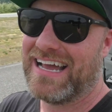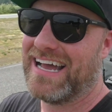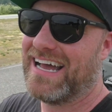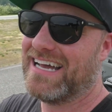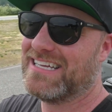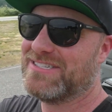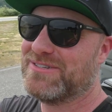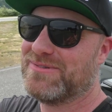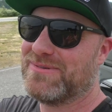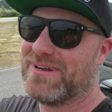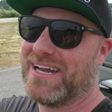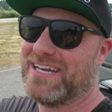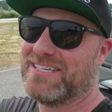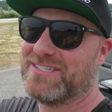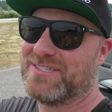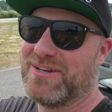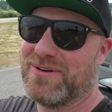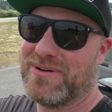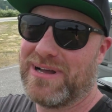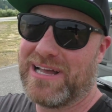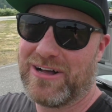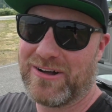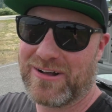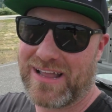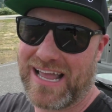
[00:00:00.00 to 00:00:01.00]
as you guys
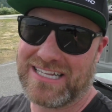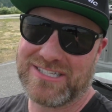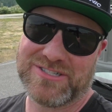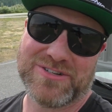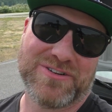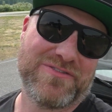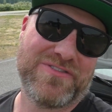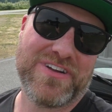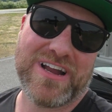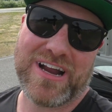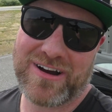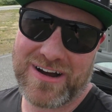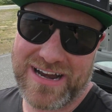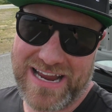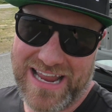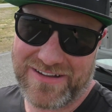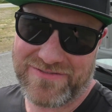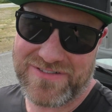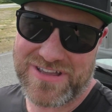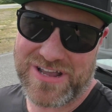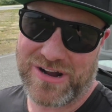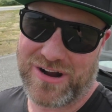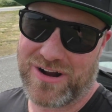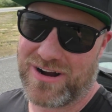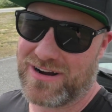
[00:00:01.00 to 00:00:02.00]
know, Hellcats are very
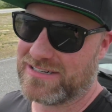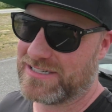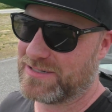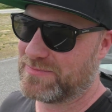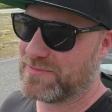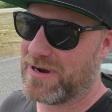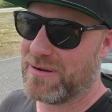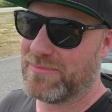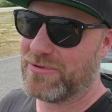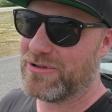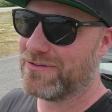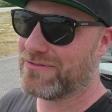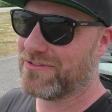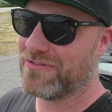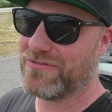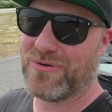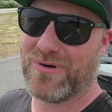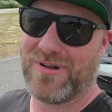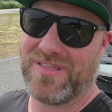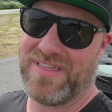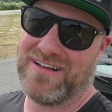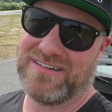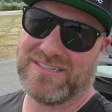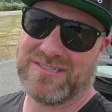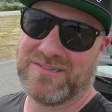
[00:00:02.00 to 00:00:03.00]
heavy cars. It's probably over
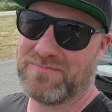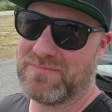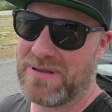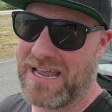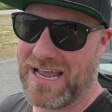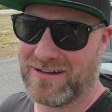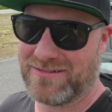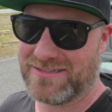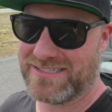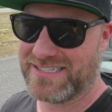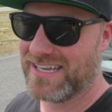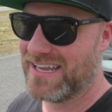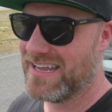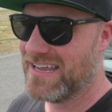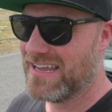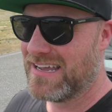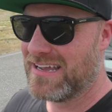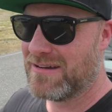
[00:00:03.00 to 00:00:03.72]
4,000 pounds.